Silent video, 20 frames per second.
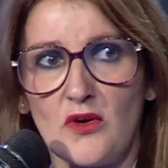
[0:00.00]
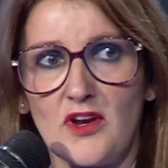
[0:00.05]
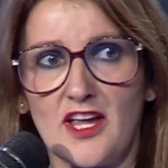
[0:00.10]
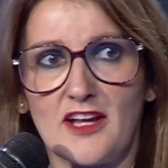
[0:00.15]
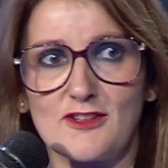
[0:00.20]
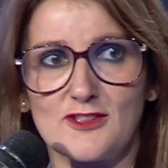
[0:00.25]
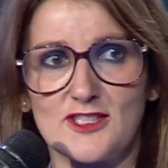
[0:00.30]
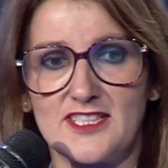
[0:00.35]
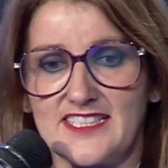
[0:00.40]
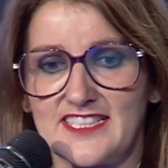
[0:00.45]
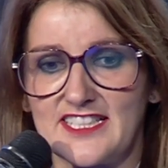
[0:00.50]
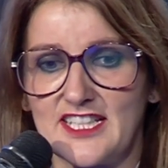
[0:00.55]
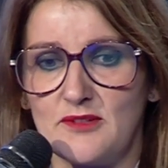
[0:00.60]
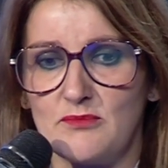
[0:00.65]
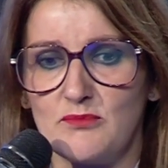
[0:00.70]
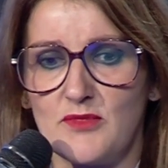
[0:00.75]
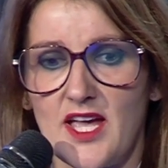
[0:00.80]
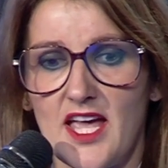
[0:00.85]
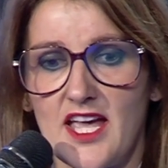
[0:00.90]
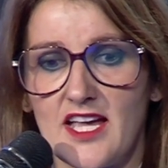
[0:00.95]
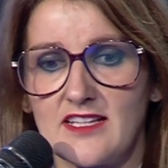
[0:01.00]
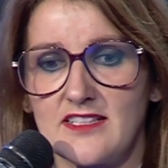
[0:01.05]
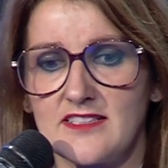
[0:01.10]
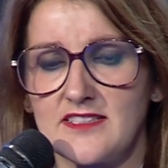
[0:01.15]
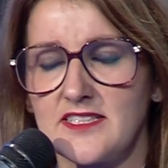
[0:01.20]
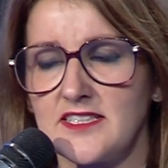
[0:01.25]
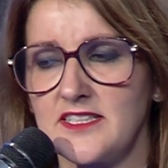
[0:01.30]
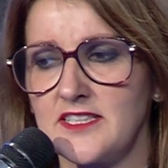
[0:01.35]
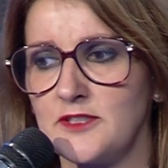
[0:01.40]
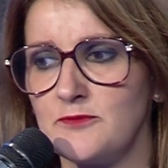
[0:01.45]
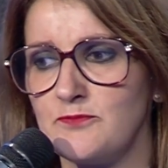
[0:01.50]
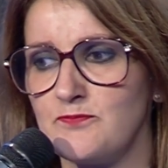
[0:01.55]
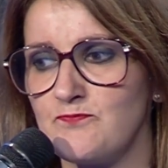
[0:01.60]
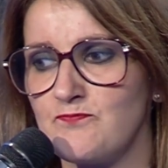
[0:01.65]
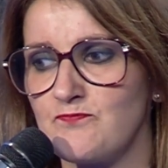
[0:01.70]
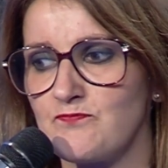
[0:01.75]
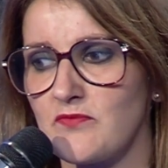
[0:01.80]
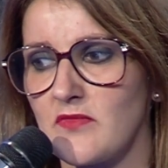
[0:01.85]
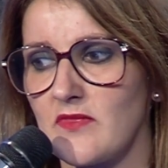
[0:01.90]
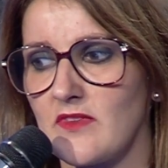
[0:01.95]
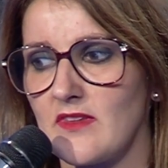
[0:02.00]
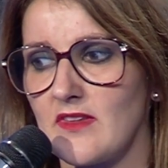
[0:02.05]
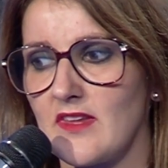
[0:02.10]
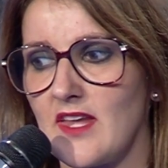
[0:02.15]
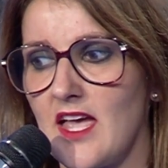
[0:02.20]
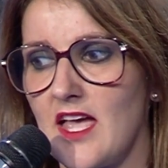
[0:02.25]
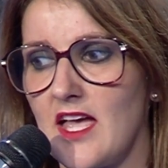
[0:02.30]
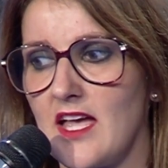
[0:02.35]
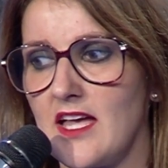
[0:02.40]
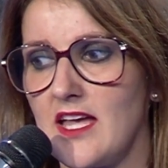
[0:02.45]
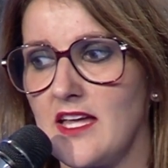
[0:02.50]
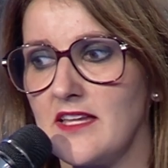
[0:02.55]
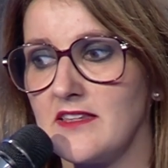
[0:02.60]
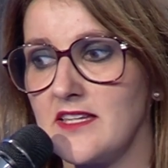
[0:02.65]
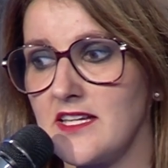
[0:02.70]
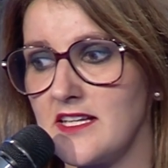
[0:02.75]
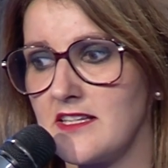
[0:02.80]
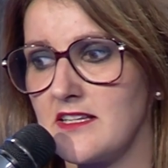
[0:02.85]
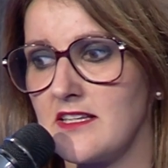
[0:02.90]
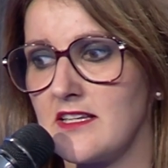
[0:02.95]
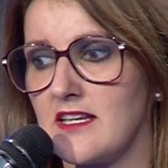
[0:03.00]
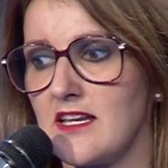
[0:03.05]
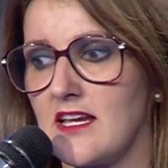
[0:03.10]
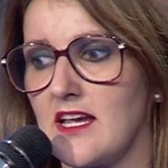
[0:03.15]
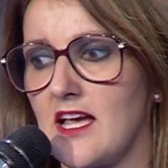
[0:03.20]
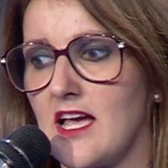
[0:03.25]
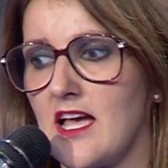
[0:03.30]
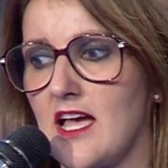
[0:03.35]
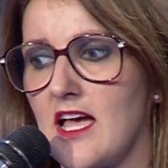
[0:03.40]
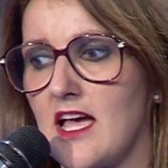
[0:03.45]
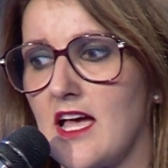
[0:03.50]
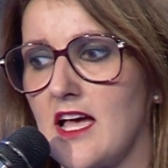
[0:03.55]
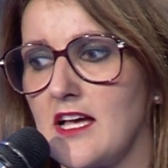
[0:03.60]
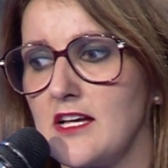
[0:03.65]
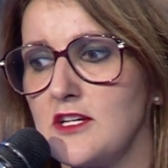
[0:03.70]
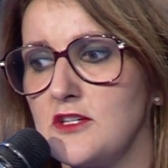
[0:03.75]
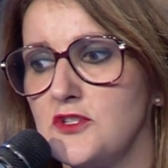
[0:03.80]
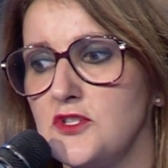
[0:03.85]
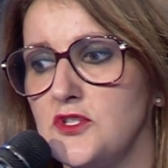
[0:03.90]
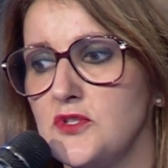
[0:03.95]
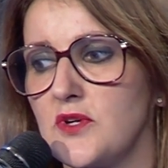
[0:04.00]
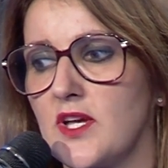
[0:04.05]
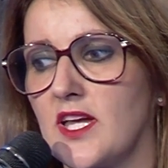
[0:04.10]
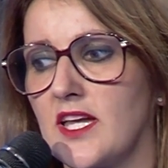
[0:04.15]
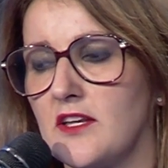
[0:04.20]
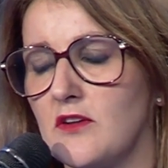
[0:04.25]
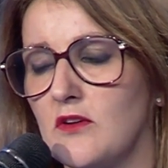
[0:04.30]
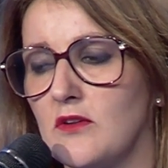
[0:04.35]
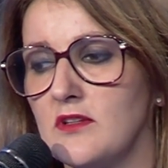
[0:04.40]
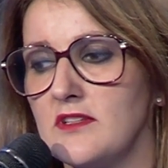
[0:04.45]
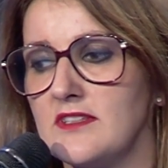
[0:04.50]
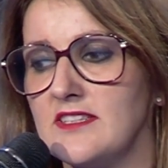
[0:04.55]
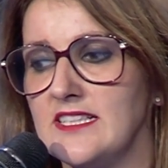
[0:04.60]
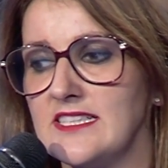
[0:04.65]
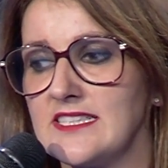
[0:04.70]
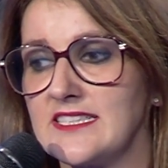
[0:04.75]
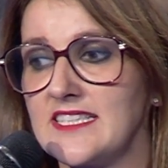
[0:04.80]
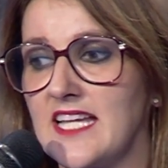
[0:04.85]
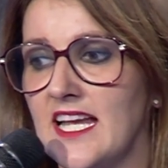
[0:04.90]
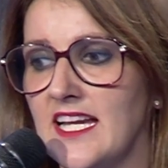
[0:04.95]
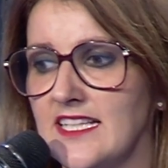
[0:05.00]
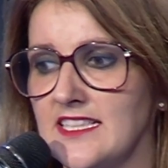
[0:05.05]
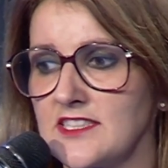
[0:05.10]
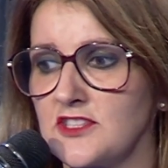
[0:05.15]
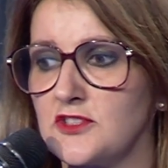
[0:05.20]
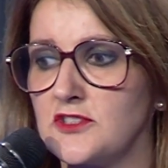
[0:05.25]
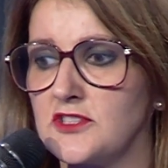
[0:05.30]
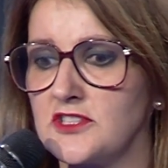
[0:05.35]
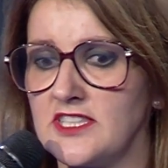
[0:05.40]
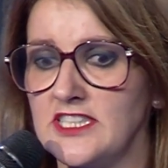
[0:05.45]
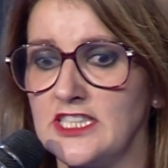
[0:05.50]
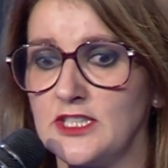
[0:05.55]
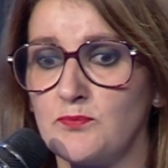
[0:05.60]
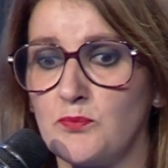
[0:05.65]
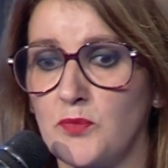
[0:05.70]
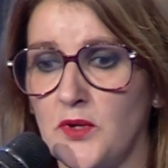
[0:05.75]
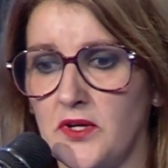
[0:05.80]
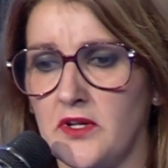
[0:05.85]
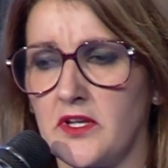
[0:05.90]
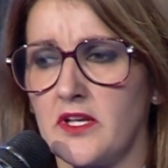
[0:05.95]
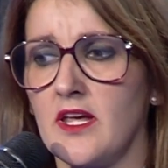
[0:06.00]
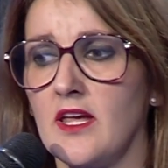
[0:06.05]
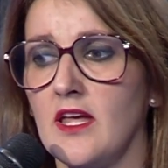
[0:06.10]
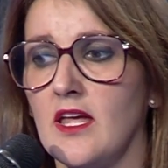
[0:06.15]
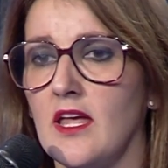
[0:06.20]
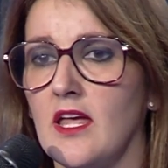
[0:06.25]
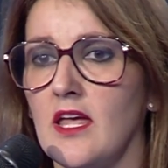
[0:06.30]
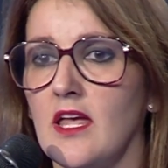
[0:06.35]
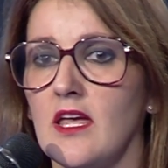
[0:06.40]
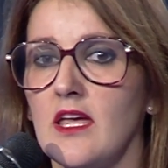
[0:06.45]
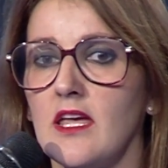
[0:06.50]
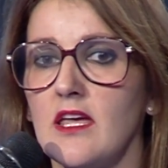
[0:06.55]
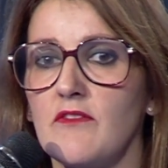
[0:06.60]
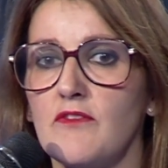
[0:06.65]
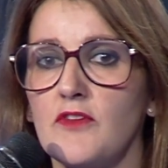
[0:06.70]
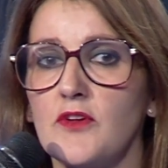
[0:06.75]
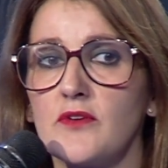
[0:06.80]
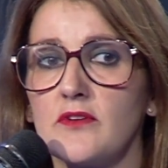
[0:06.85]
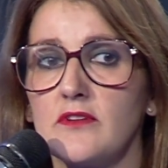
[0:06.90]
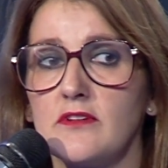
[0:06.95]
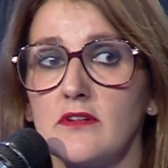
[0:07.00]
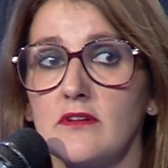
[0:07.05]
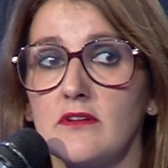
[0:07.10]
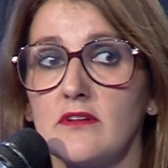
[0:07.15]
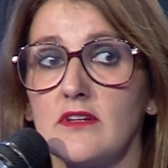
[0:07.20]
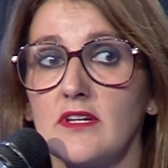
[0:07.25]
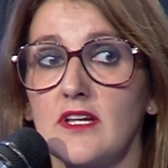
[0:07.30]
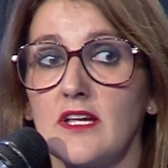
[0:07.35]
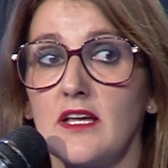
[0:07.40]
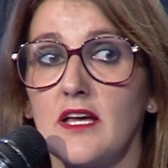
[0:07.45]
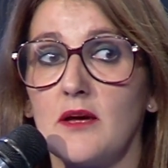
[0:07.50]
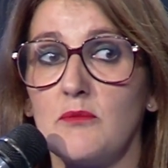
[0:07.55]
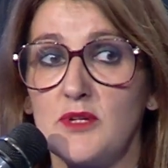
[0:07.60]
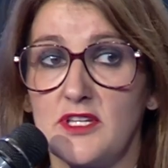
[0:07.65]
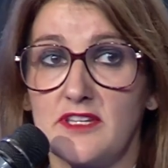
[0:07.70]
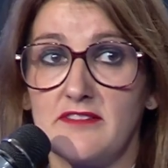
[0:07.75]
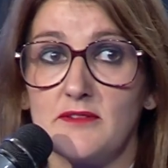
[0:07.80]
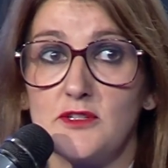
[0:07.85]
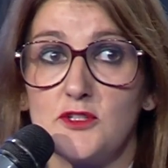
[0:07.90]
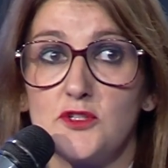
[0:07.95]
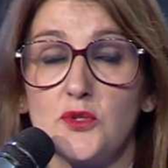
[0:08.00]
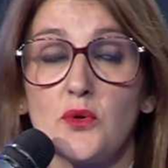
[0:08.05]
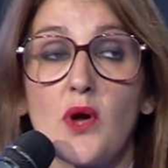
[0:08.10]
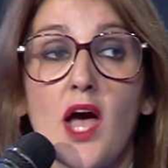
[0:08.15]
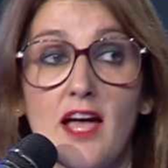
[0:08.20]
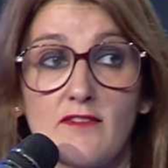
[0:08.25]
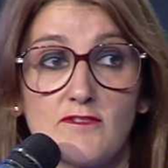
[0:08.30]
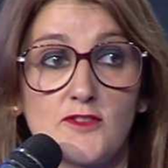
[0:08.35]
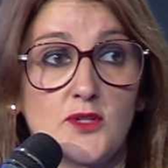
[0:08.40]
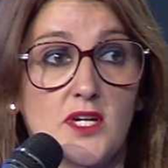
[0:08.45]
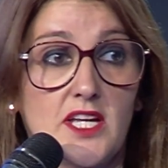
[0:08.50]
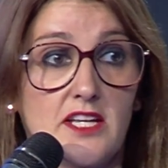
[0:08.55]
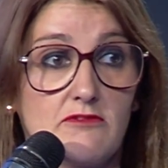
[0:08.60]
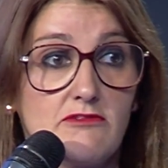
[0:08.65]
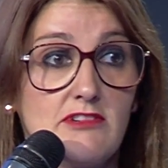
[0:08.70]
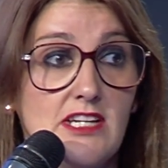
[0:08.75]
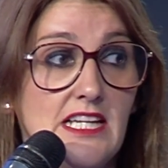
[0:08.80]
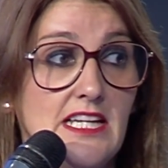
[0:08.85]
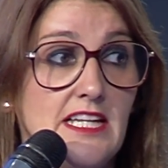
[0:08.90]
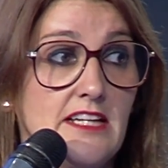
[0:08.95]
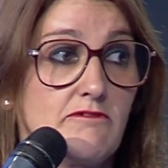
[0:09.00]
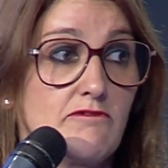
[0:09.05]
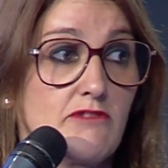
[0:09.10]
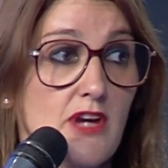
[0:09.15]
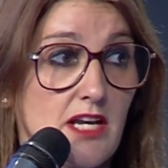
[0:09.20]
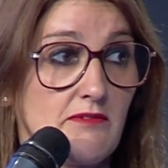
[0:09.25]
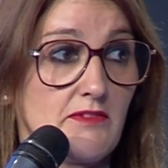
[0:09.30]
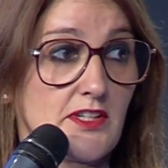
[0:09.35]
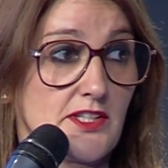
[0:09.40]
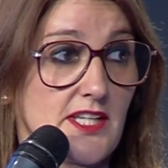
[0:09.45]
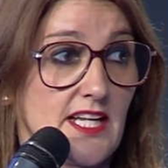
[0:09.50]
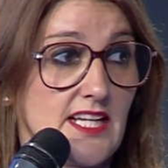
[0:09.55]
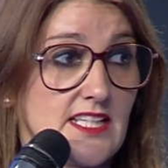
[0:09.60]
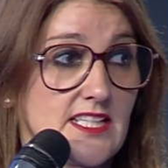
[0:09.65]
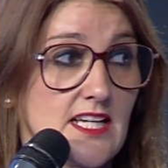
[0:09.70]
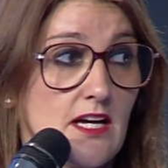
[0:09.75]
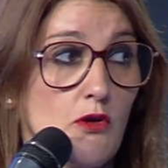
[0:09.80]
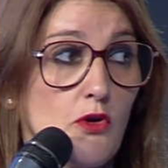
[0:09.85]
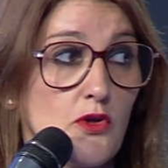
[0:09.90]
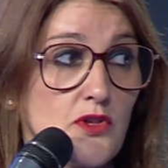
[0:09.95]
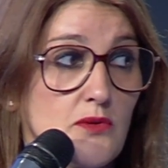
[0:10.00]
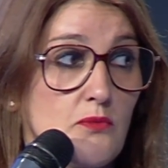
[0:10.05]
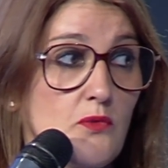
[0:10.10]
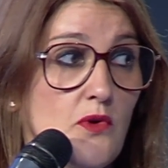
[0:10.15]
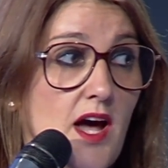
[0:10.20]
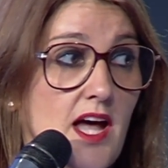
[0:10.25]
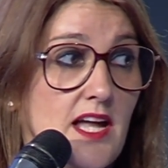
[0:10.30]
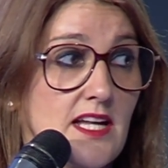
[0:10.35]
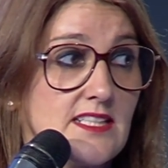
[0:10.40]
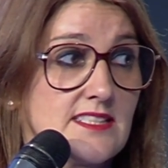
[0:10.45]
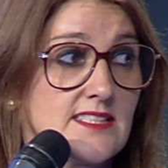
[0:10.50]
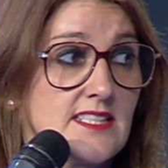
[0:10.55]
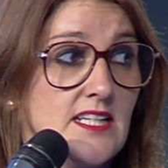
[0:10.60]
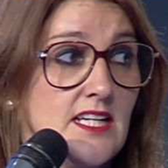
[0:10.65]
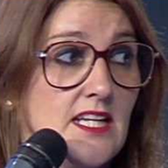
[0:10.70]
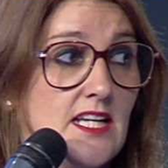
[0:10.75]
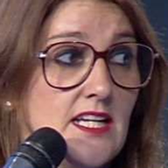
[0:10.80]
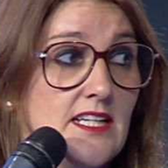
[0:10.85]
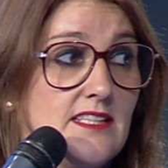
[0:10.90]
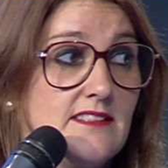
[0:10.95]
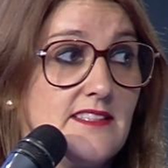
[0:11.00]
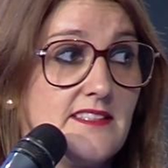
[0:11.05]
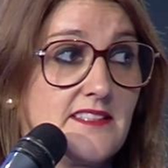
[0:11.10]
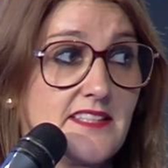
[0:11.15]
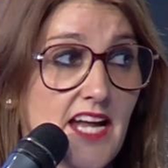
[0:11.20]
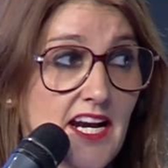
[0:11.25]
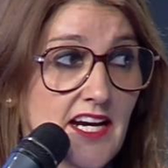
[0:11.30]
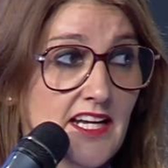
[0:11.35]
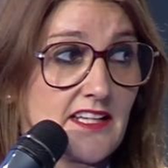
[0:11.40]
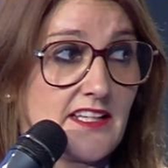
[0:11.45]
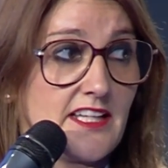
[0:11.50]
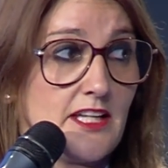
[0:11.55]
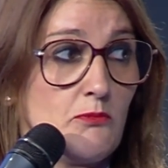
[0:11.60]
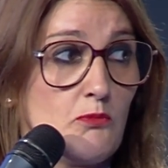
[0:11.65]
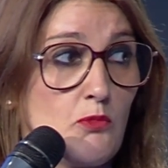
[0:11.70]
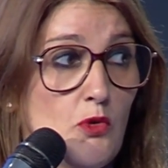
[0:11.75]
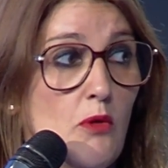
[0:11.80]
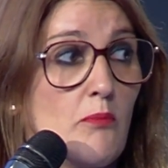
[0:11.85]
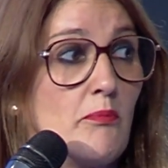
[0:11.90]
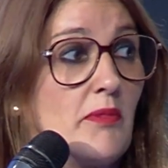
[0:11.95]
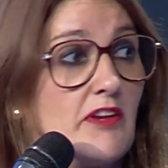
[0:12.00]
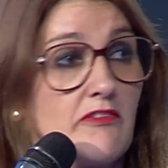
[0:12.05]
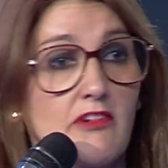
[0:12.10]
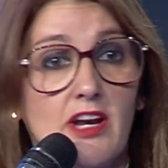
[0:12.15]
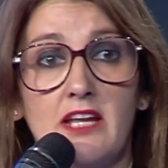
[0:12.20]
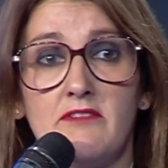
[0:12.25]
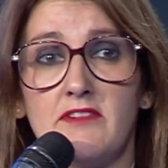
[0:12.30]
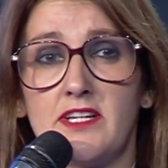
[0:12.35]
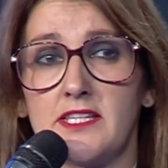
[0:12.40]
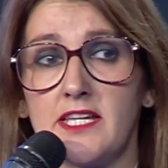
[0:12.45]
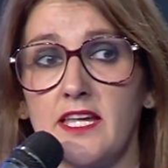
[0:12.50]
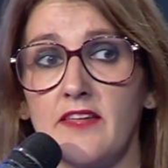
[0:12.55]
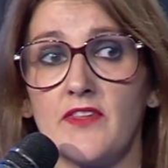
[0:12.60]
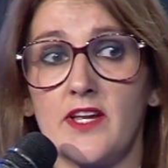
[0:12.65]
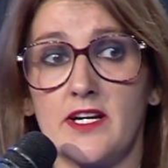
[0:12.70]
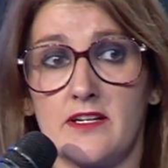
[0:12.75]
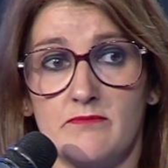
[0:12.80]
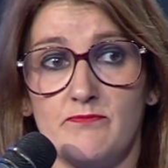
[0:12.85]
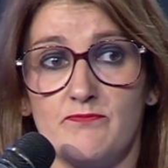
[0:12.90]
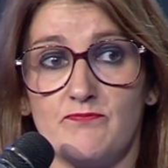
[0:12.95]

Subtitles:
ecosystem, and then you get all these data sources. But if you have to get really relevant data, otherwise the targeting won't be relevant either.